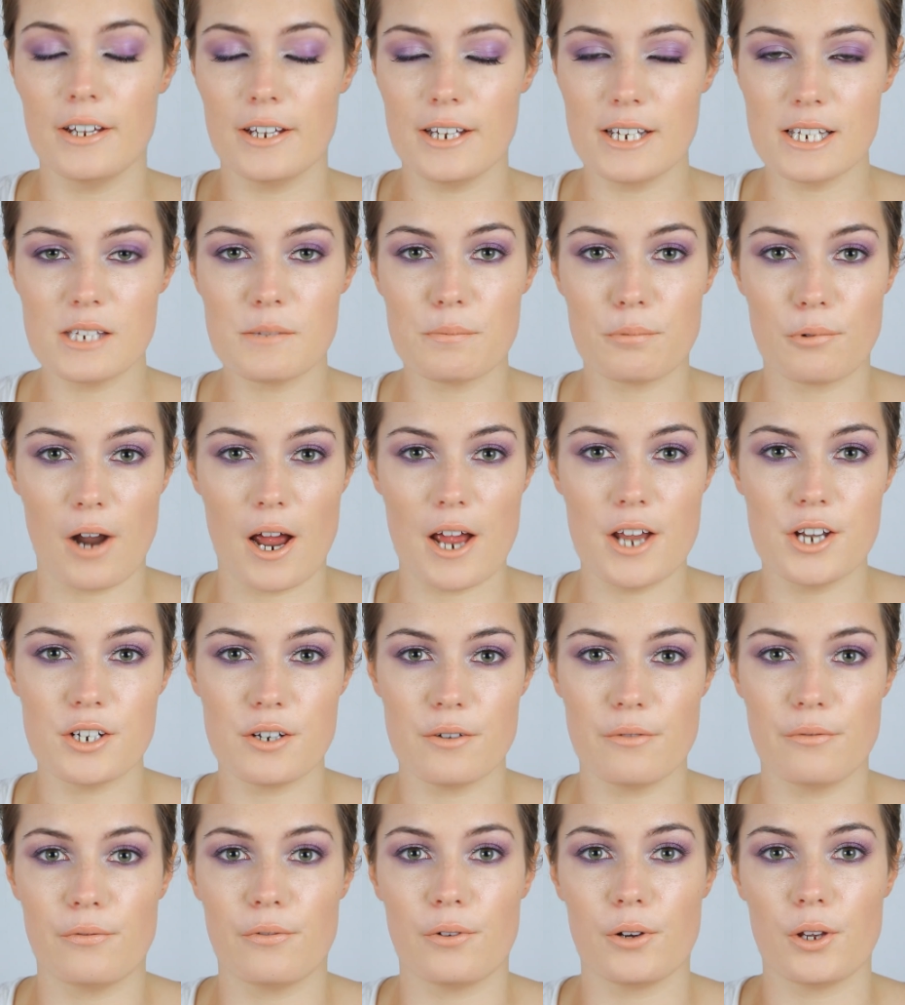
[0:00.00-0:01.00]

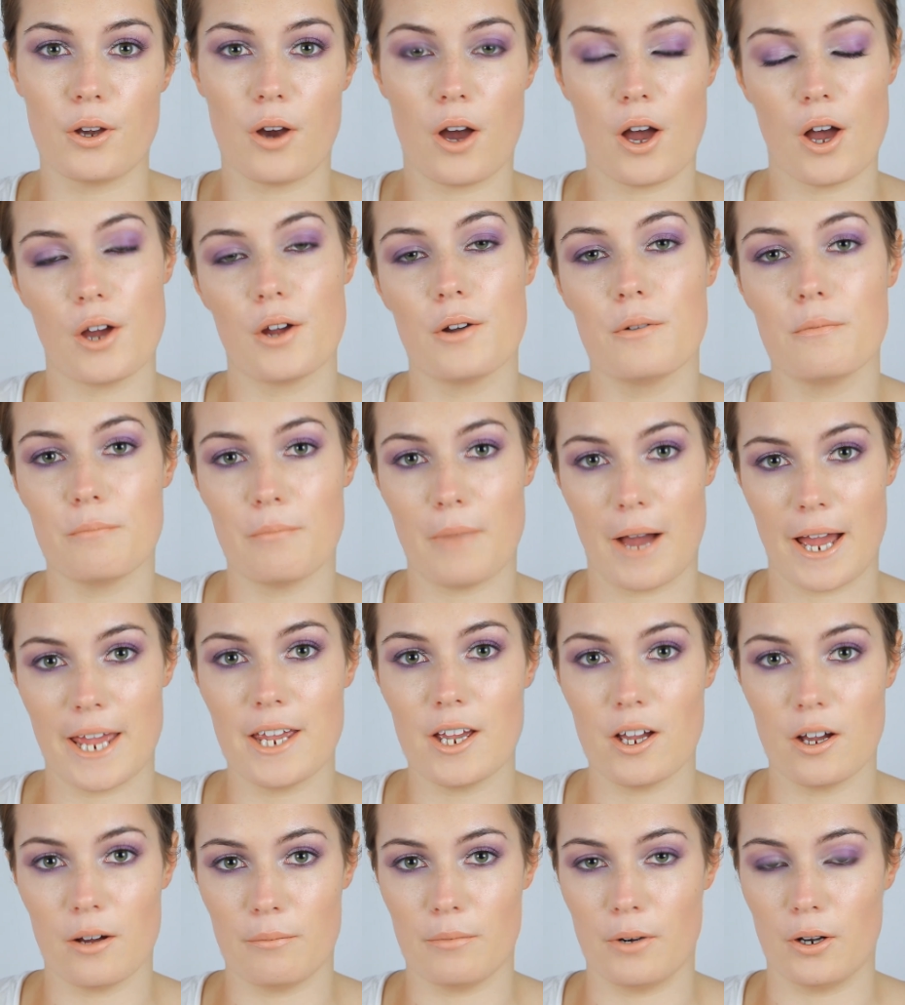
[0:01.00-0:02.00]
inspiration for your own
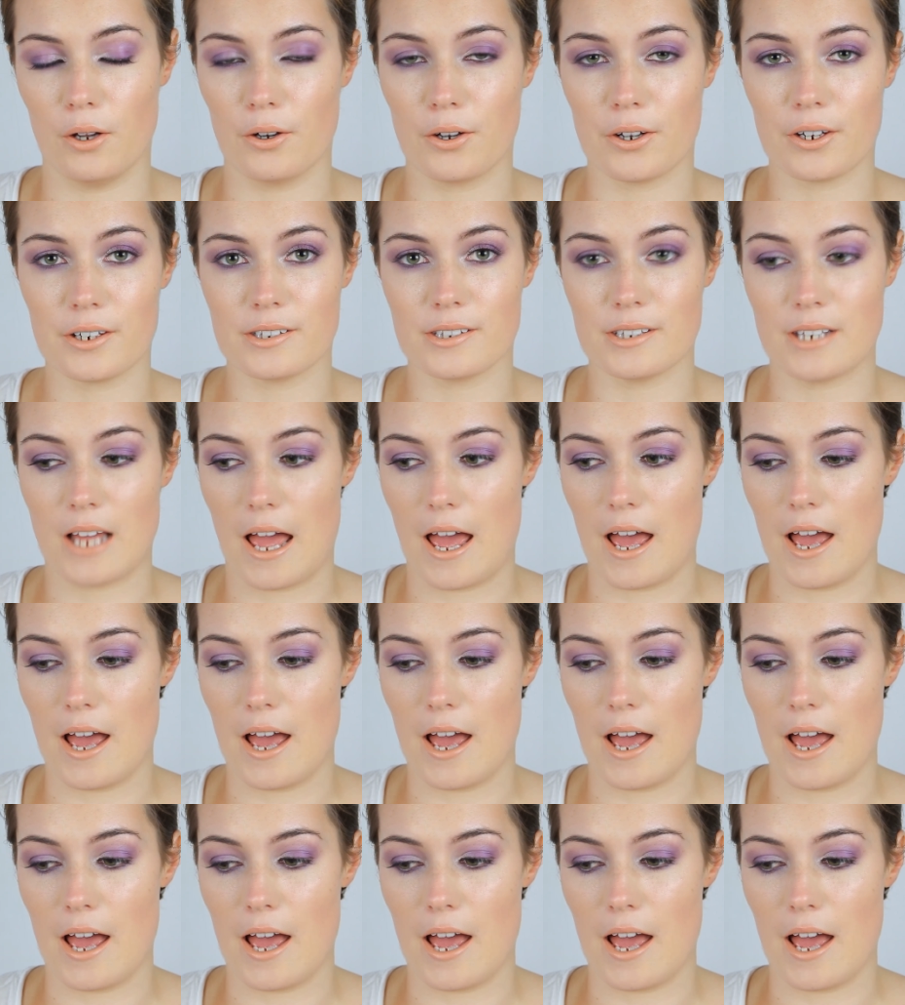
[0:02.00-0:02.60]
makeup looks.